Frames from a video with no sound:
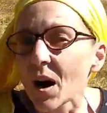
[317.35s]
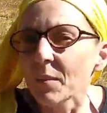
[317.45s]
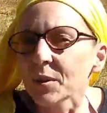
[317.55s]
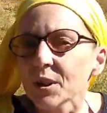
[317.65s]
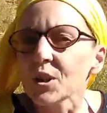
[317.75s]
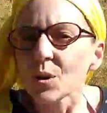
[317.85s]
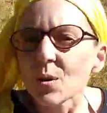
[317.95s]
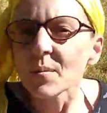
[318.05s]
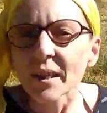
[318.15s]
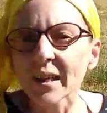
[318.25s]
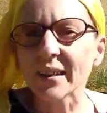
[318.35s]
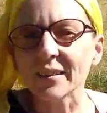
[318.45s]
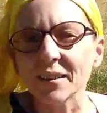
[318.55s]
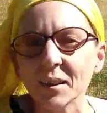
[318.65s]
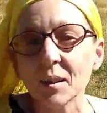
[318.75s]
I'm going to show him again.